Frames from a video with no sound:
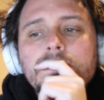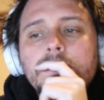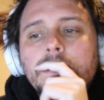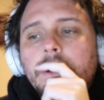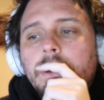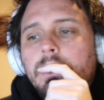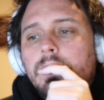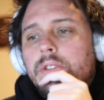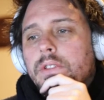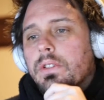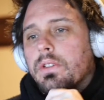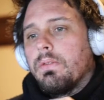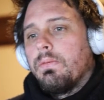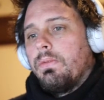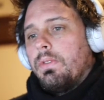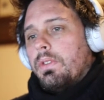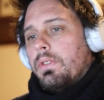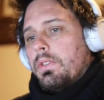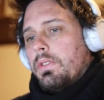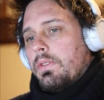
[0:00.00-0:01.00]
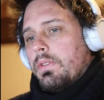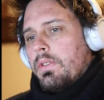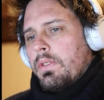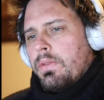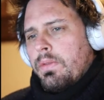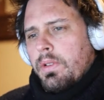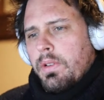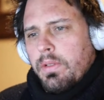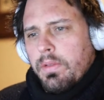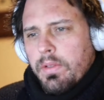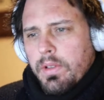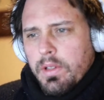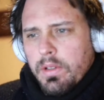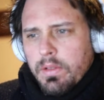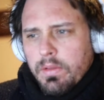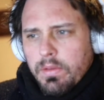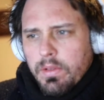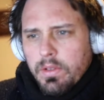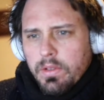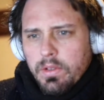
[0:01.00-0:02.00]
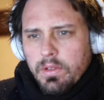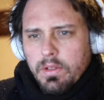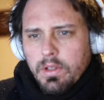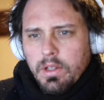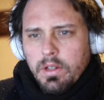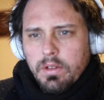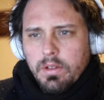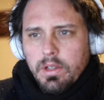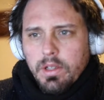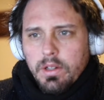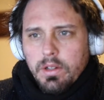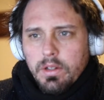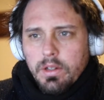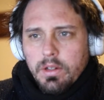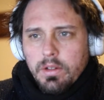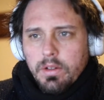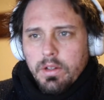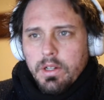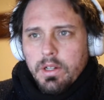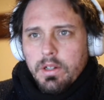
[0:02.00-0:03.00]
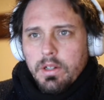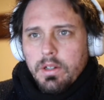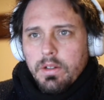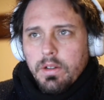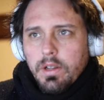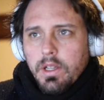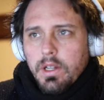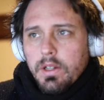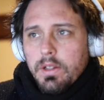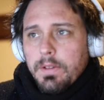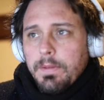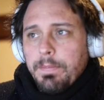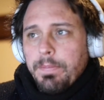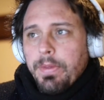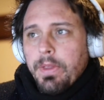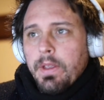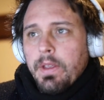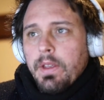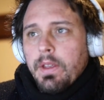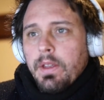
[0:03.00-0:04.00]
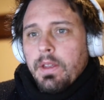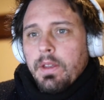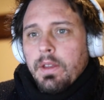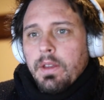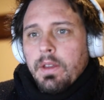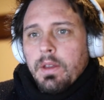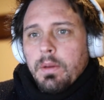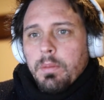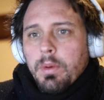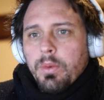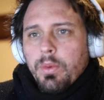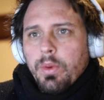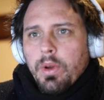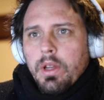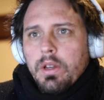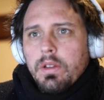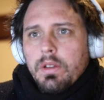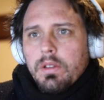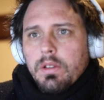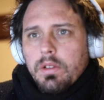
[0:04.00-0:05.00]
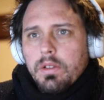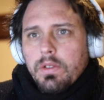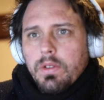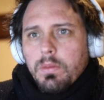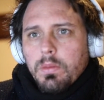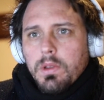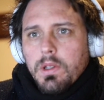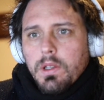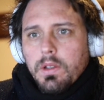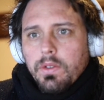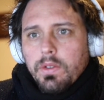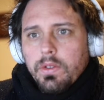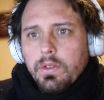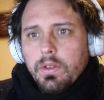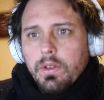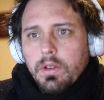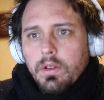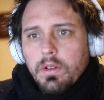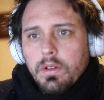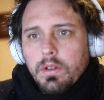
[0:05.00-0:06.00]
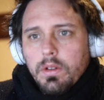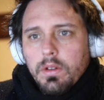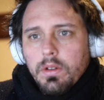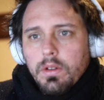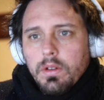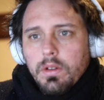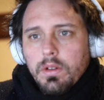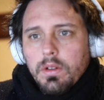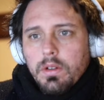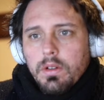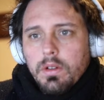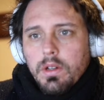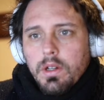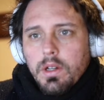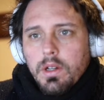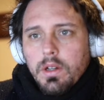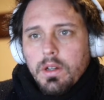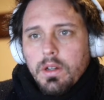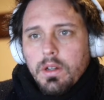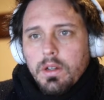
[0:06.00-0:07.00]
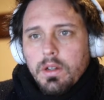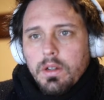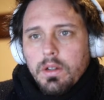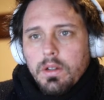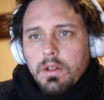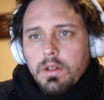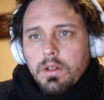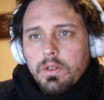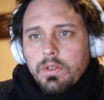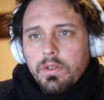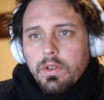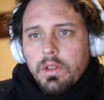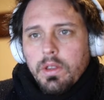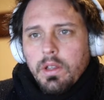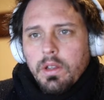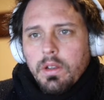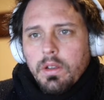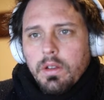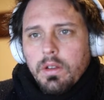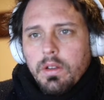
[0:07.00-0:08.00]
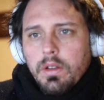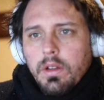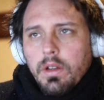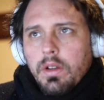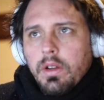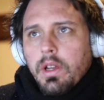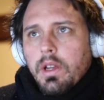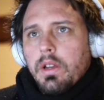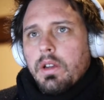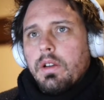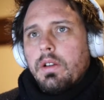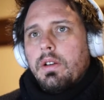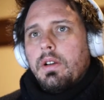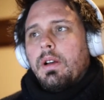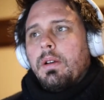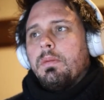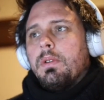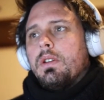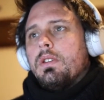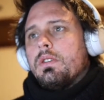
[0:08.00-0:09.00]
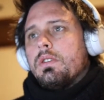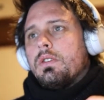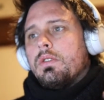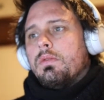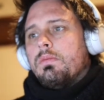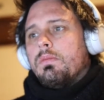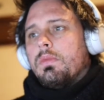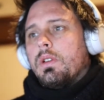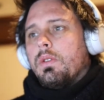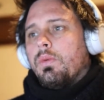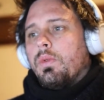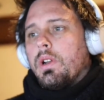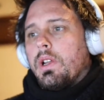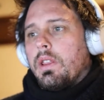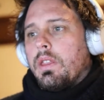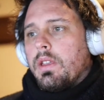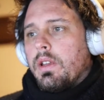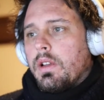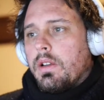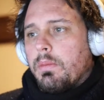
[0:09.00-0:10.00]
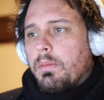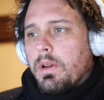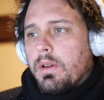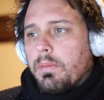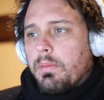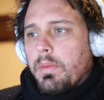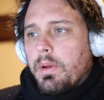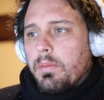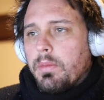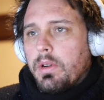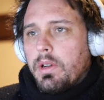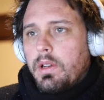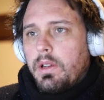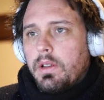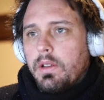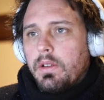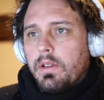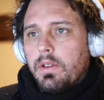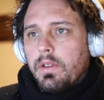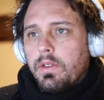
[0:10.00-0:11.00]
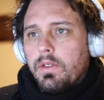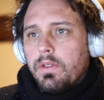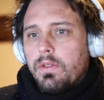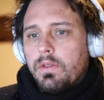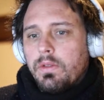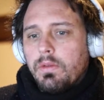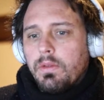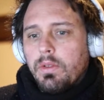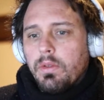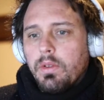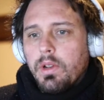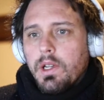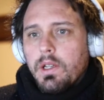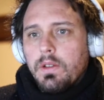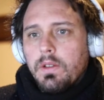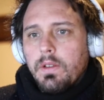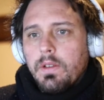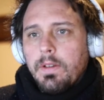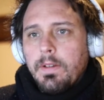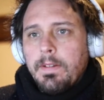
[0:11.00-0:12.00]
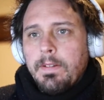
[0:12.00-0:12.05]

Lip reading: Okay, this is confusing. This is very confusing. I don't get it. I don't care. I don't get it. But I did learn some things here. So I think, okay, I'm going to assume that what I think about memory is correct.